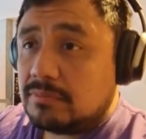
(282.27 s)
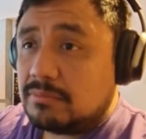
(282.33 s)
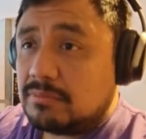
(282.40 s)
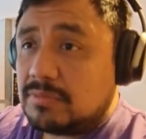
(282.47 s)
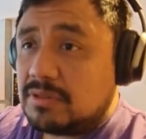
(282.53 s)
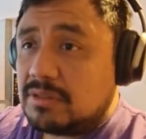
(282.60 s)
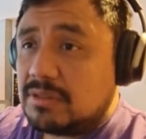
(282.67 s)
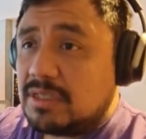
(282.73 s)

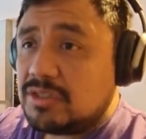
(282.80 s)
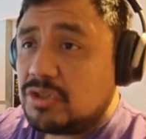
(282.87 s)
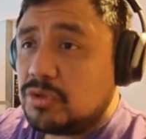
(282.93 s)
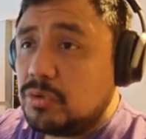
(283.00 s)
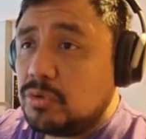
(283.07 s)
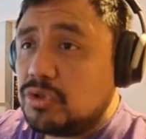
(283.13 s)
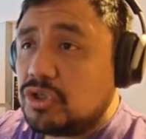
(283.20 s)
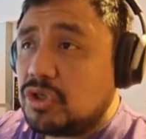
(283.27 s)
Let's do
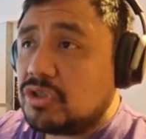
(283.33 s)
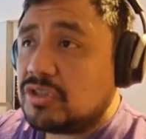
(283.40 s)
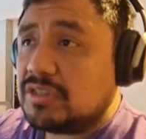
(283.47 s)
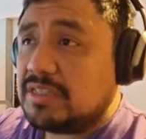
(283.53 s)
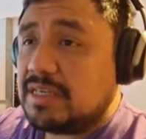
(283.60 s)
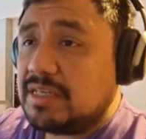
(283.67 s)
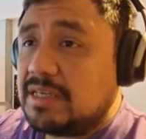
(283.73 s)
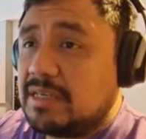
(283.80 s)
just
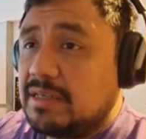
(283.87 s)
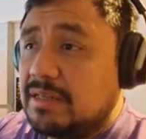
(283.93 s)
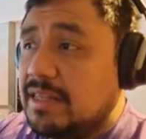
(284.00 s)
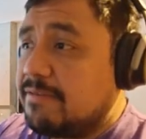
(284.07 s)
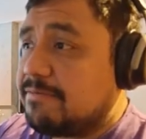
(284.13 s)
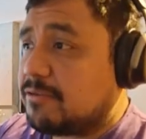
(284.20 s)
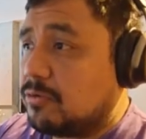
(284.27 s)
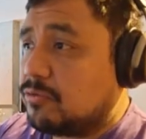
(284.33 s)
the left
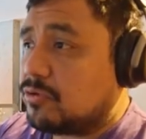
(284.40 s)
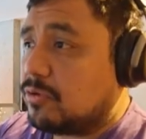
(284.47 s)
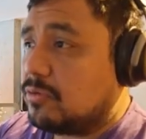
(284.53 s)
control.